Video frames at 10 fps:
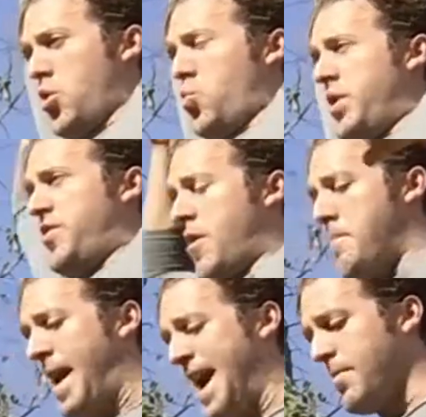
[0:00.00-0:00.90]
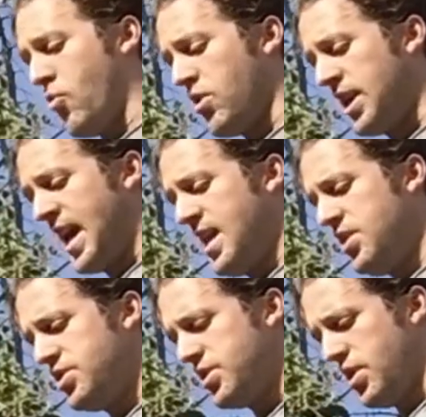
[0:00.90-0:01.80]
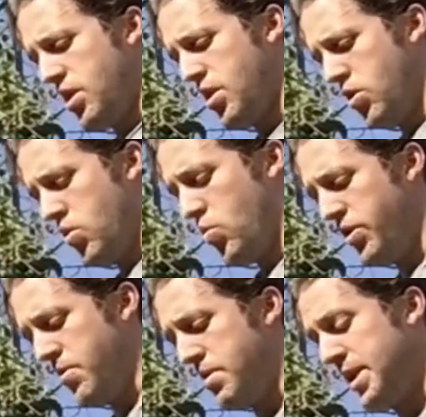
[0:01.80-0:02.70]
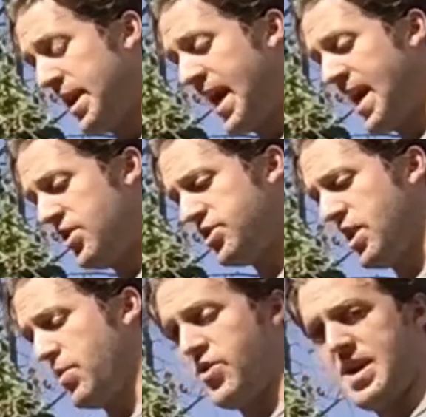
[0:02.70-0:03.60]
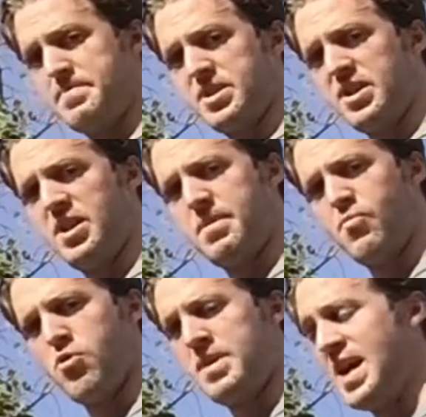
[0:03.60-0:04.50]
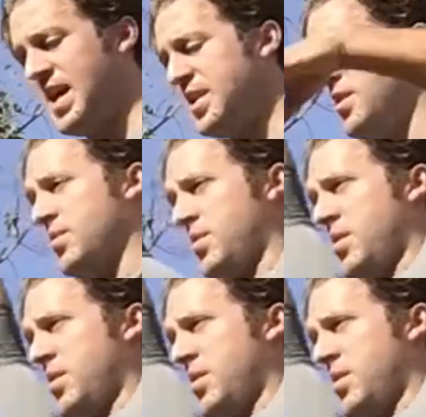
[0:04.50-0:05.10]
with your back more engaged, with your butt engaged, and with your hips a little bit more behind you.